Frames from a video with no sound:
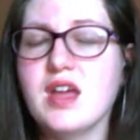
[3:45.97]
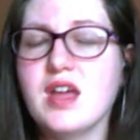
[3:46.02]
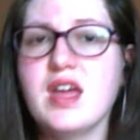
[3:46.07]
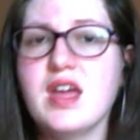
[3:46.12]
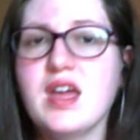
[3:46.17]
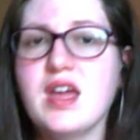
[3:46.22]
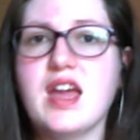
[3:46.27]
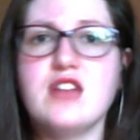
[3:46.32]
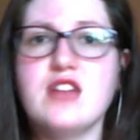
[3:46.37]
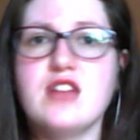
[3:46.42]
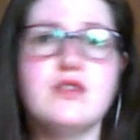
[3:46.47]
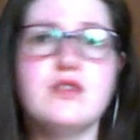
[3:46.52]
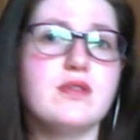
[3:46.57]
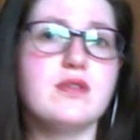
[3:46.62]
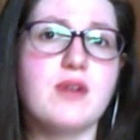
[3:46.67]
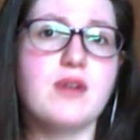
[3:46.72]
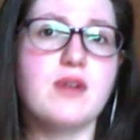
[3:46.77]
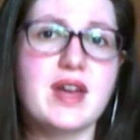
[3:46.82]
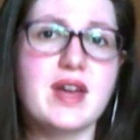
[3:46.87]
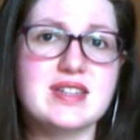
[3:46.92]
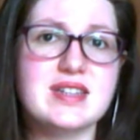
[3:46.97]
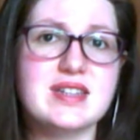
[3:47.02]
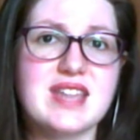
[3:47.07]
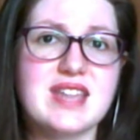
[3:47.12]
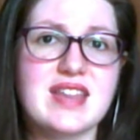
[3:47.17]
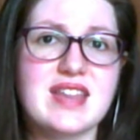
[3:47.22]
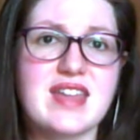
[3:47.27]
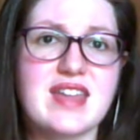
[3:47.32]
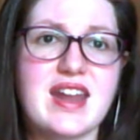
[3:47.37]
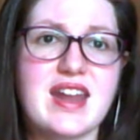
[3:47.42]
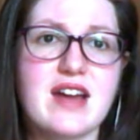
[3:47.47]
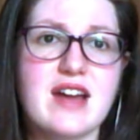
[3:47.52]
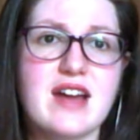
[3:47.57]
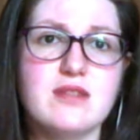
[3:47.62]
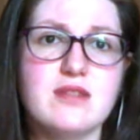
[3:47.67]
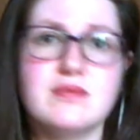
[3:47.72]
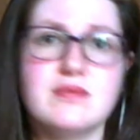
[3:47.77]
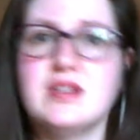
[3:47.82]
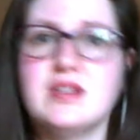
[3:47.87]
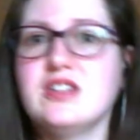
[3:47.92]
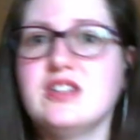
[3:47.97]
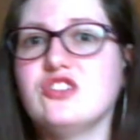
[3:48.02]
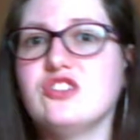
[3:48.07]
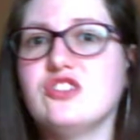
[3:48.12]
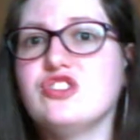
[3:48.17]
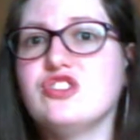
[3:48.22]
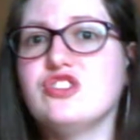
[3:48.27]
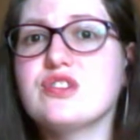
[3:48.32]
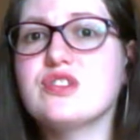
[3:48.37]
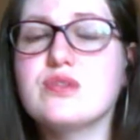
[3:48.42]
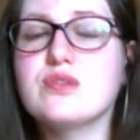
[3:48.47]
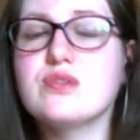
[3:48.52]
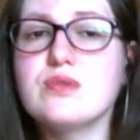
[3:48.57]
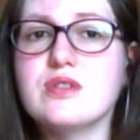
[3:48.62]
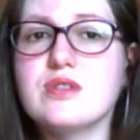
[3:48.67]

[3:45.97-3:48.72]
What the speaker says: and you don't know how to take that out, just Google.